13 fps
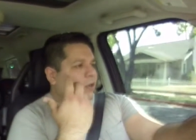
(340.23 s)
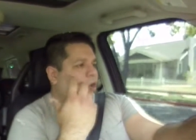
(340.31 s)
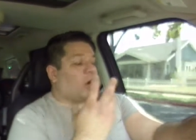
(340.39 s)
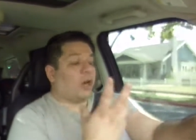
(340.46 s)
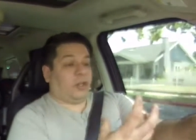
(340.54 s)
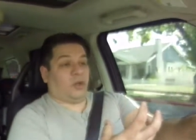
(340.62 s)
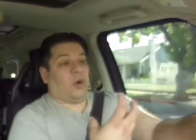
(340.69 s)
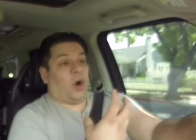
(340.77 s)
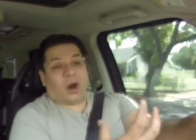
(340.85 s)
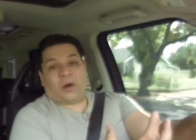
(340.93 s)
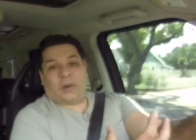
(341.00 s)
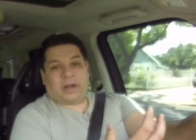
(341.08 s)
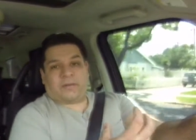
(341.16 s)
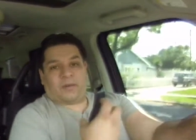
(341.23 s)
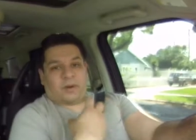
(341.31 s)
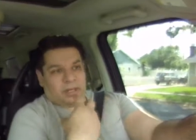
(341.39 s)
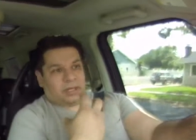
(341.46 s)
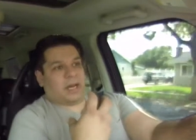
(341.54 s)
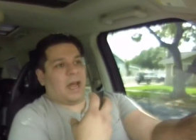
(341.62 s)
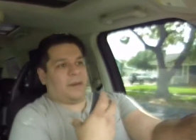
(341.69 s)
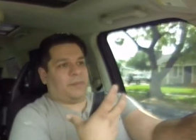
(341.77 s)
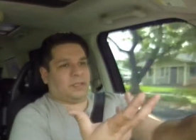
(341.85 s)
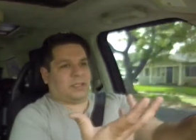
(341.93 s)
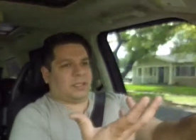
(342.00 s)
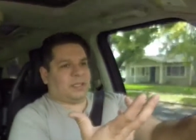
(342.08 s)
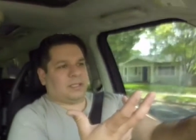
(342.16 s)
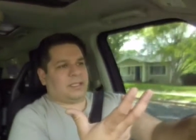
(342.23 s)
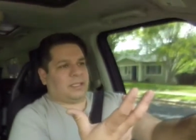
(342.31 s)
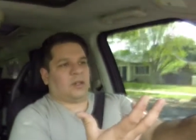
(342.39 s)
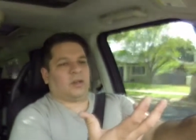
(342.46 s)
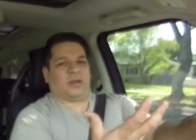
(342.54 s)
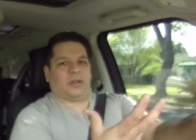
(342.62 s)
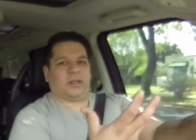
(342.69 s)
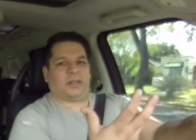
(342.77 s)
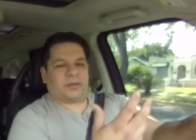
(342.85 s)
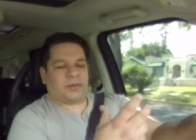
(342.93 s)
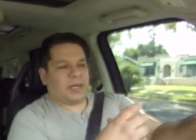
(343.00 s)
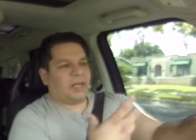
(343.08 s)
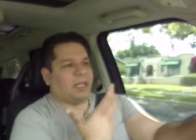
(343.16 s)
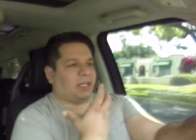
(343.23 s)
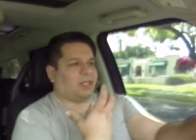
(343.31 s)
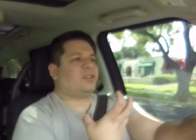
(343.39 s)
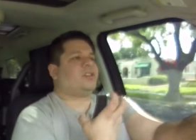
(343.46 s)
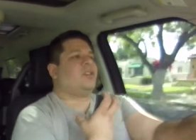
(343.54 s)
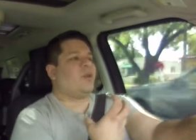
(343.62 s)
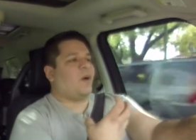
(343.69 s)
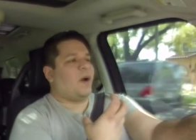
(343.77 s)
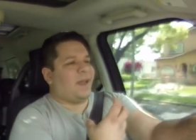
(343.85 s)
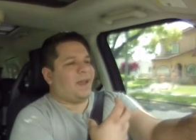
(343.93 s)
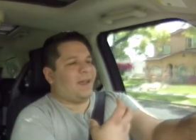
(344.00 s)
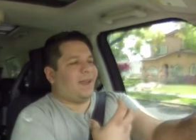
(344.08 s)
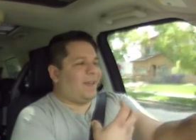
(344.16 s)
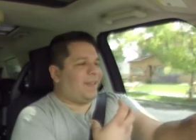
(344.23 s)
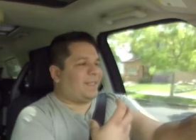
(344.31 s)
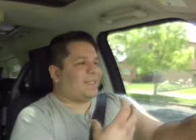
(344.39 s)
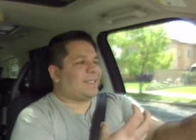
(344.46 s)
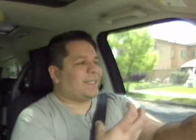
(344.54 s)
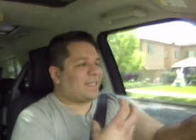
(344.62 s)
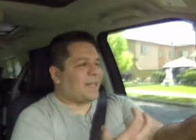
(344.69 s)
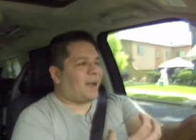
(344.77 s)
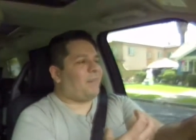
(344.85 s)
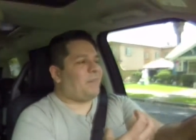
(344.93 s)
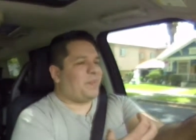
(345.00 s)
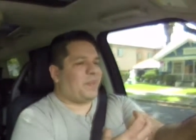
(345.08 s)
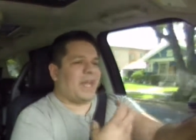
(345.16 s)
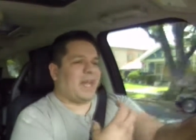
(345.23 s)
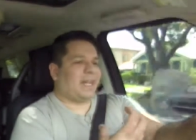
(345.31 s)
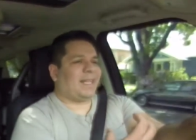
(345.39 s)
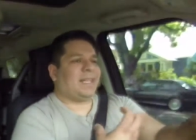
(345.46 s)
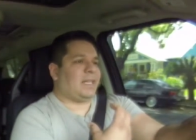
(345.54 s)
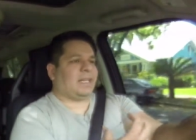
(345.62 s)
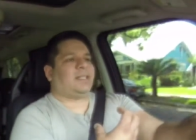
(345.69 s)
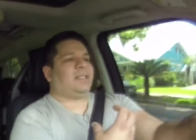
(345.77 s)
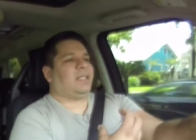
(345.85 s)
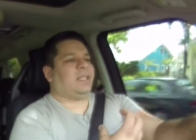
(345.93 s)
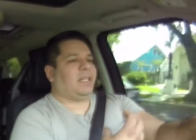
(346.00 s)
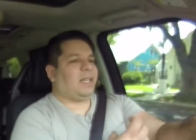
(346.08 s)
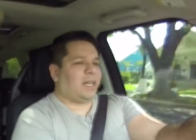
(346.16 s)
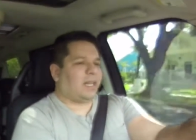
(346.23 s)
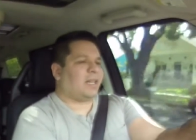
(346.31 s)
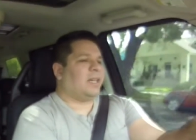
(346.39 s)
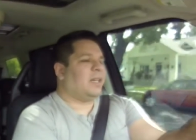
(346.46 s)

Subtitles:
Or you are ready for it, it happens and it still hurts, right? Like there's no way to stop that kick to the neck.